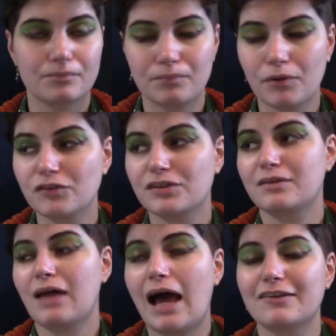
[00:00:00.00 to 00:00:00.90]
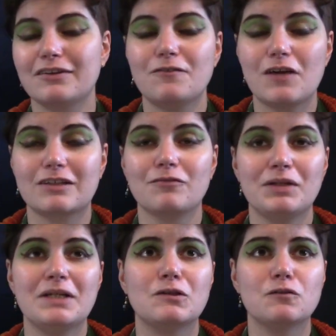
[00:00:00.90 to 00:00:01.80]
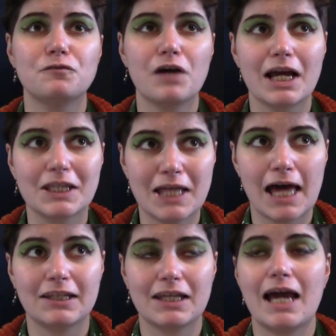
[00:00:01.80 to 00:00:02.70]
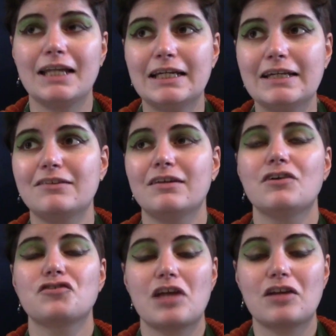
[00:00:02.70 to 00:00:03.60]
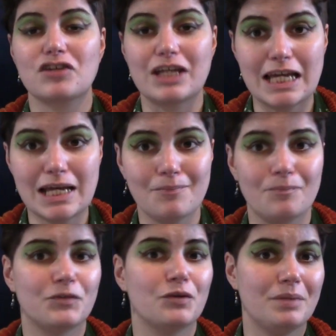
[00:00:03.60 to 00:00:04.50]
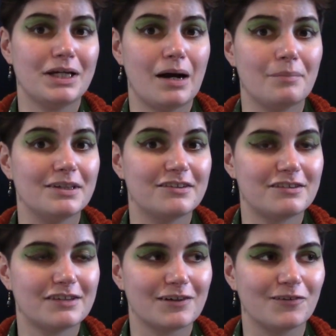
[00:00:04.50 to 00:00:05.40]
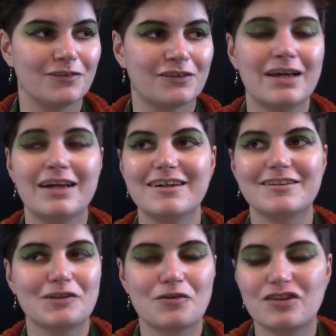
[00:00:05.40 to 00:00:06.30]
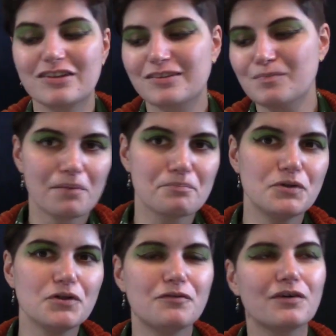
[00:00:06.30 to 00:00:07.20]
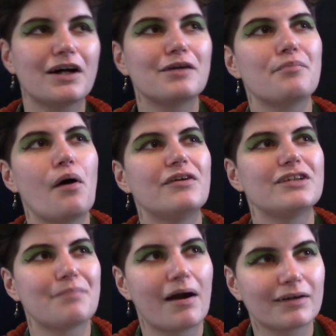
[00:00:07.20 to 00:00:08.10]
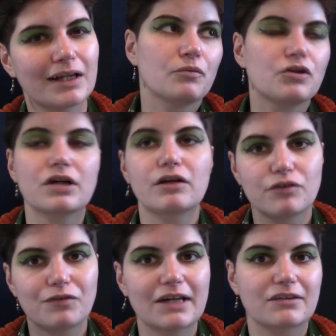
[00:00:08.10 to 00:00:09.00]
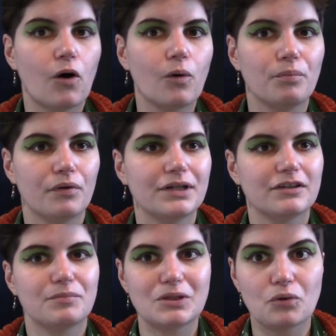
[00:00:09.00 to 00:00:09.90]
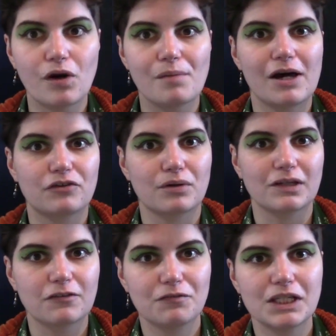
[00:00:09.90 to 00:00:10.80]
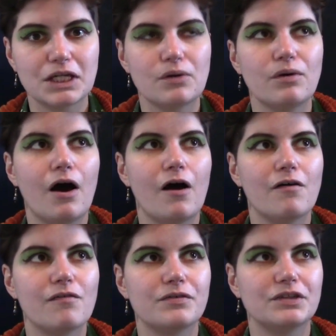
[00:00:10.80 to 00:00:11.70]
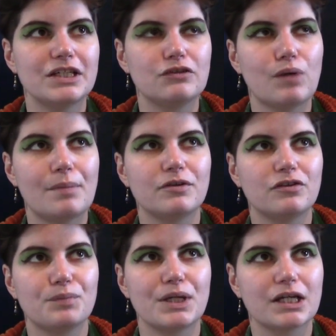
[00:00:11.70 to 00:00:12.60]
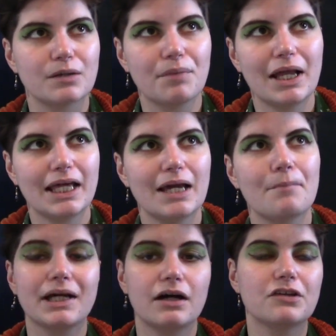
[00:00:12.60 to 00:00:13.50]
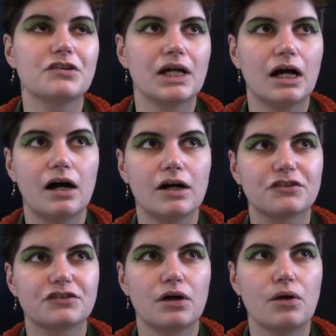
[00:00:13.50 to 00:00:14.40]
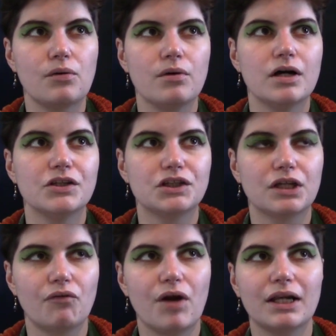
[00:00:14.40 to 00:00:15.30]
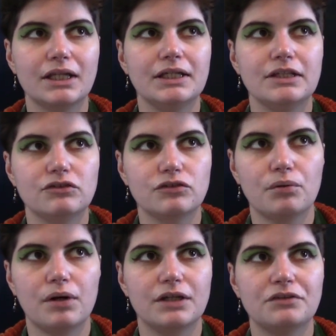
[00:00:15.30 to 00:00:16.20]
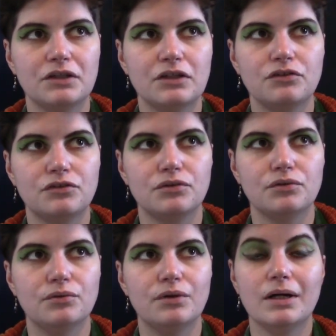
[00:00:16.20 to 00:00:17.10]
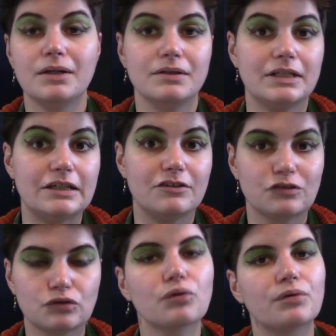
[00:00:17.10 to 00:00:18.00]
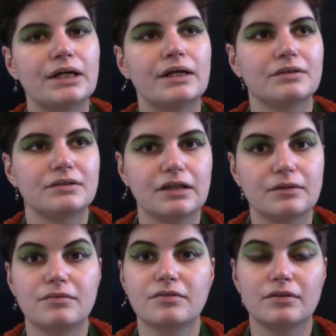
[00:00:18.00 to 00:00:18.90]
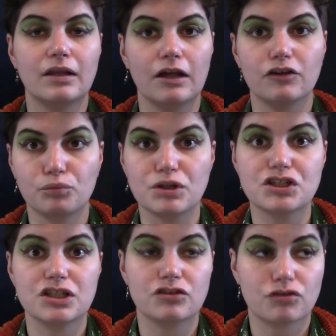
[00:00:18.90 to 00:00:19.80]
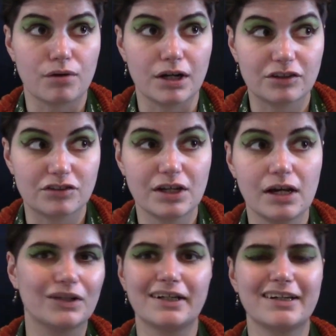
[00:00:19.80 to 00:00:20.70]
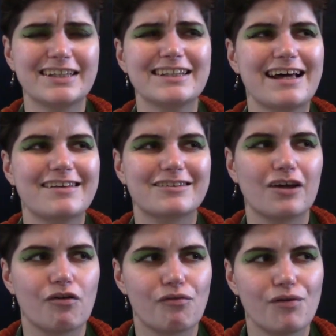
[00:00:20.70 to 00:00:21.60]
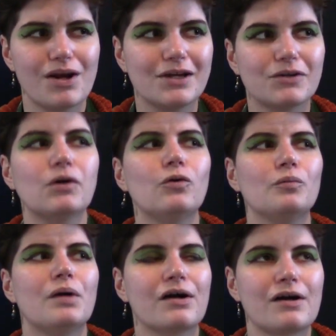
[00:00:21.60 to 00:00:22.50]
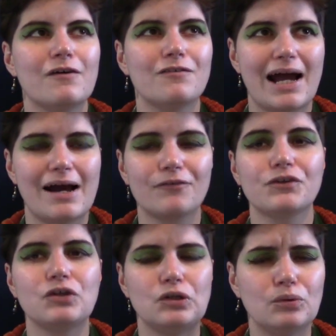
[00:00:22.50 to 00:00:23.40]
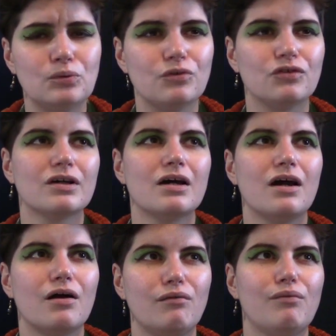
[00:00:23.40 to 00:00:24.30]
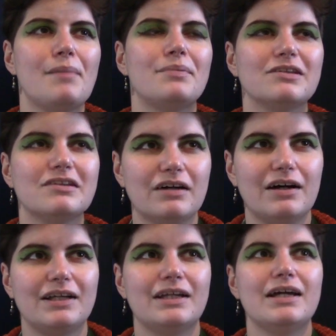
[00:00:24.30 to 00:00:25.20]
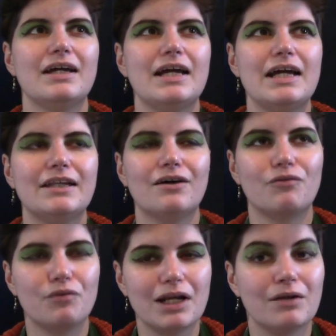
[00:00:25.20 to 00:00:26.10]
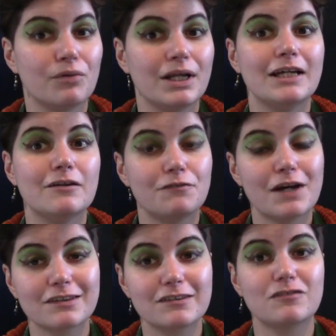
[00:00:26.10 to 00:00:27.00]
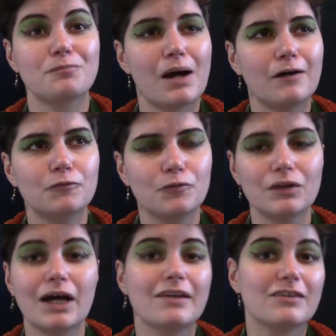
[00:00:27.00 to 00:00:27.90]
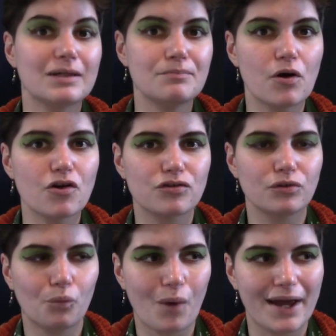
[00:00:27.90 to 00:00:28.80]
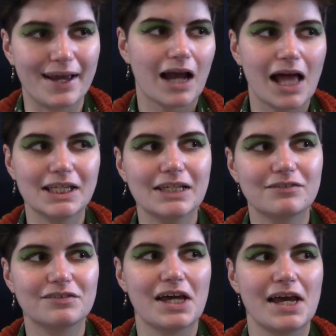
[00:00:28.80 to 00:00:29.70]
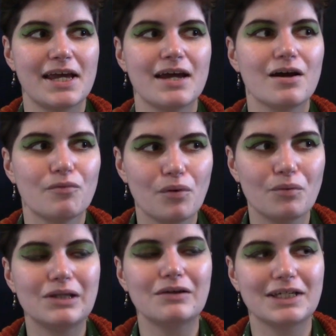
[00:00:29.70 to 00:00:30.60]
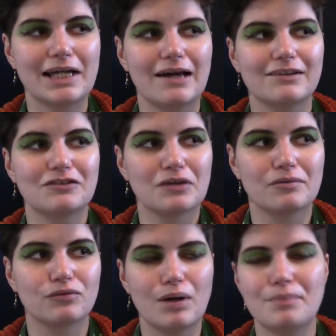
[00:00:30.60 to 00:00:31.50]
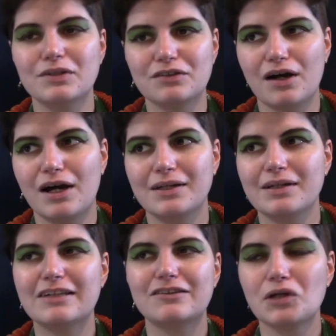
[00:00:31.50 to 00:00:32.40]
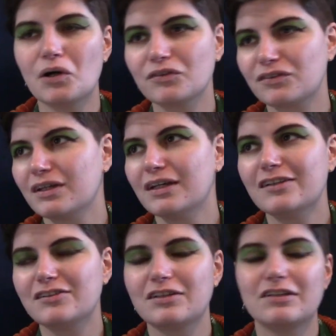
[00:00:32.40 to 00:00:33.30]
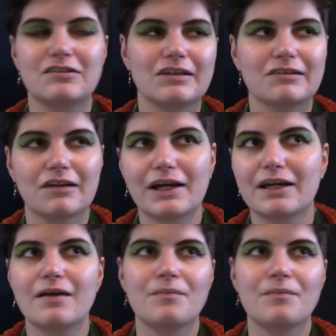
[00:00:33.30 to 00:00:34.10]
Puss has effectively defied death and is challenging him to pick up his sickles. So just some beautiful kind of poetic parallel, which kind of reflects the whole point I've been talking about throughout this video of these weapons being compelling because they are so directly intertwined into the story that The Last Wish is trying to tell. And I think that's a really good hallmark of how to use weapon design in a really, really effective, powerful and emotional way. At the end of the day, what we're looking at in terms of weapon design is not statistics like